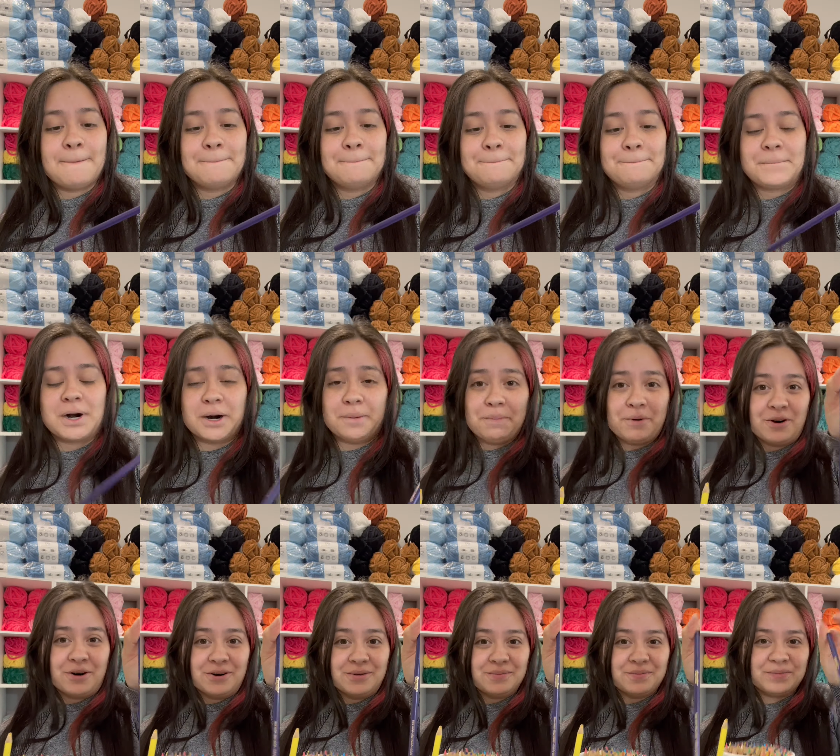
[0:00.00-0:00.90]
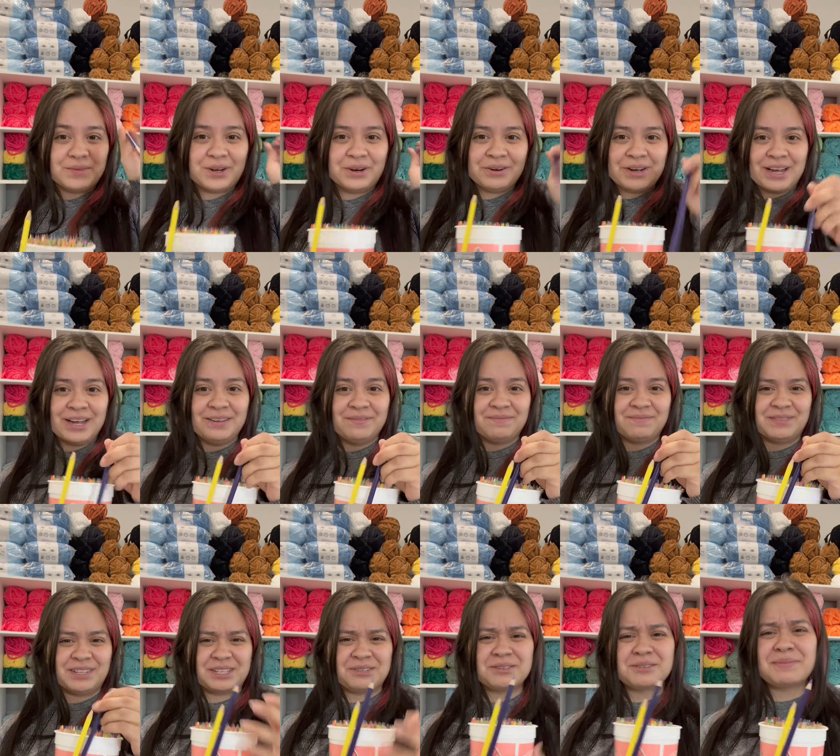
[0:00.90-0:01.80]
Purple. Okay,
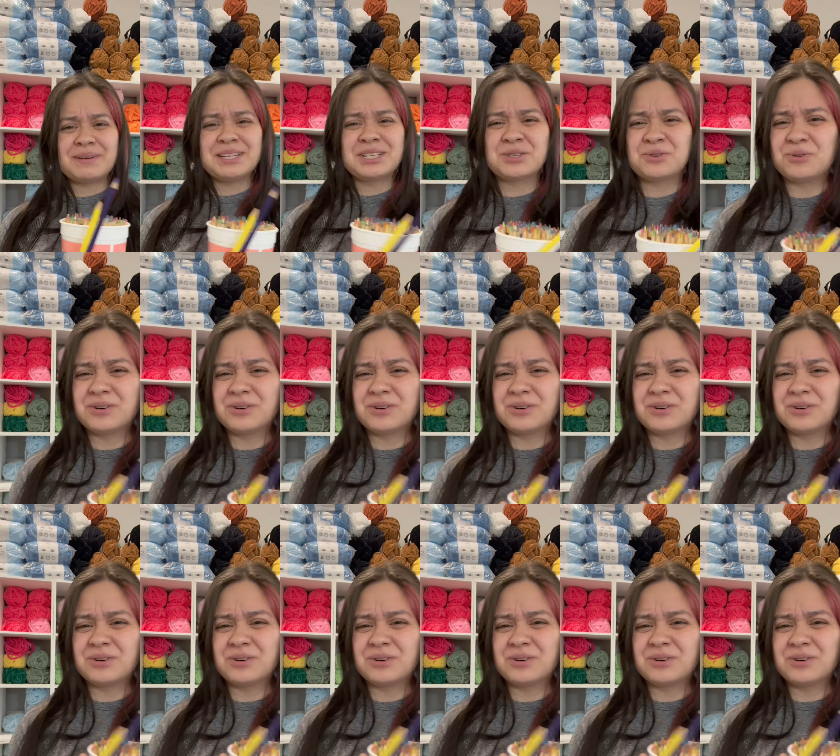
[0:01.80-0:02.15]
this is my school